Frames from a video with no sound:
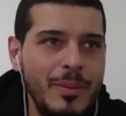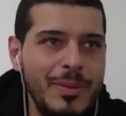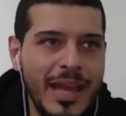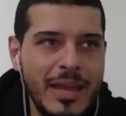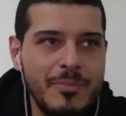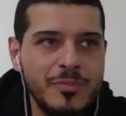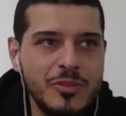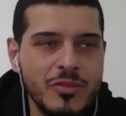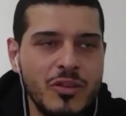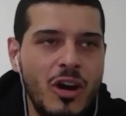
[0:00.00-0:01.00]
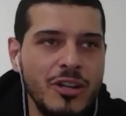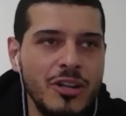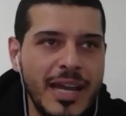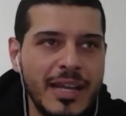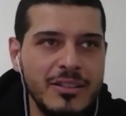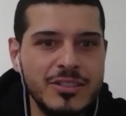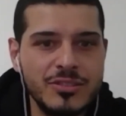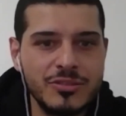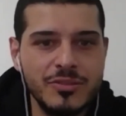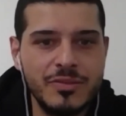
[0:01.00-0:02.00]
we became sort of contactless
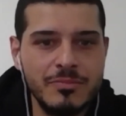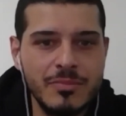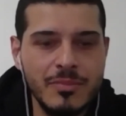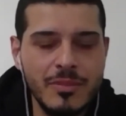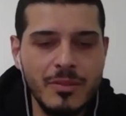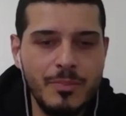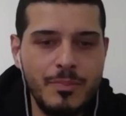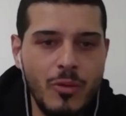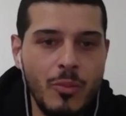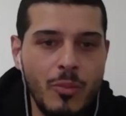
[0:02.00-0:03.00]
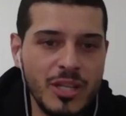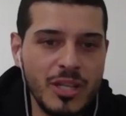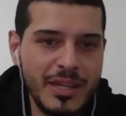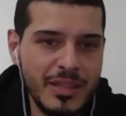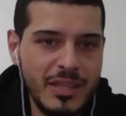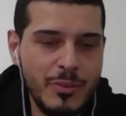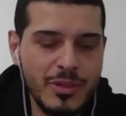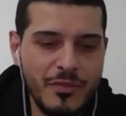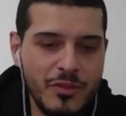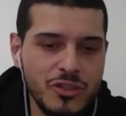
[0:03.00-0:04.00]
sort of almost beginning of the year when
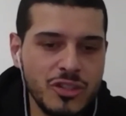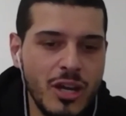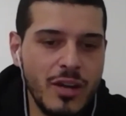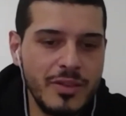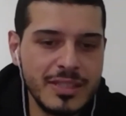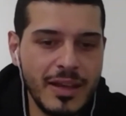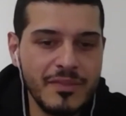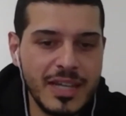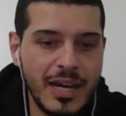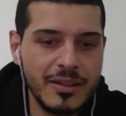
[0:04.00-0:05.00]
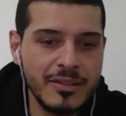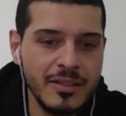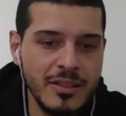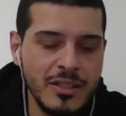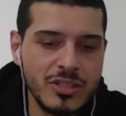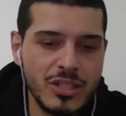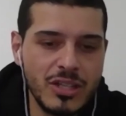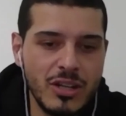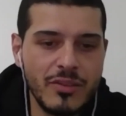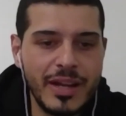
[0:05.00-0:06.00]
the first COVID stuff started. So, a
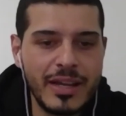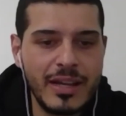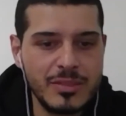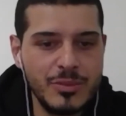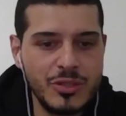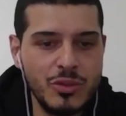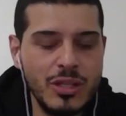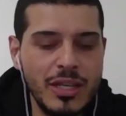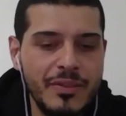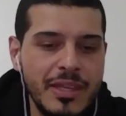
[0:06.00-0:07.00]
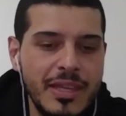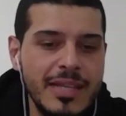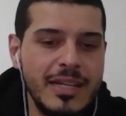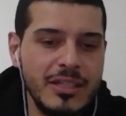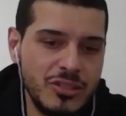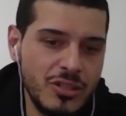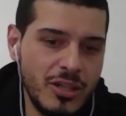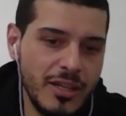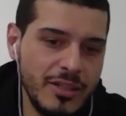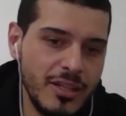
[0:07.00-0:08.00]
lot of our customers were leaving keys
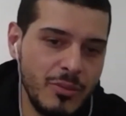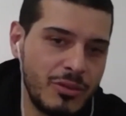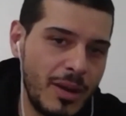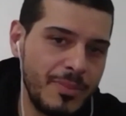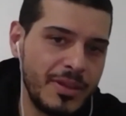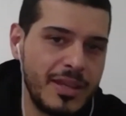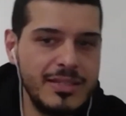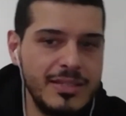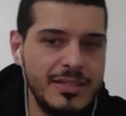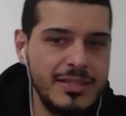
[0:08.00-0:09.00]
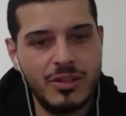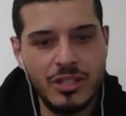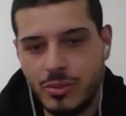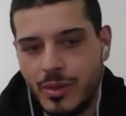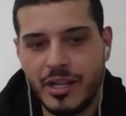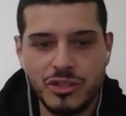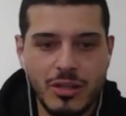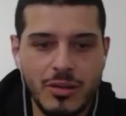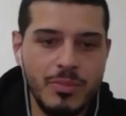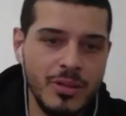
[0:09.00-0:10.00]
outside. We'd grab the keys outside, do our
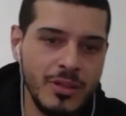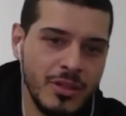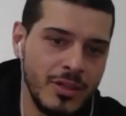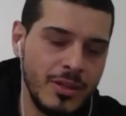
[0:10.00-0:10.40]
job,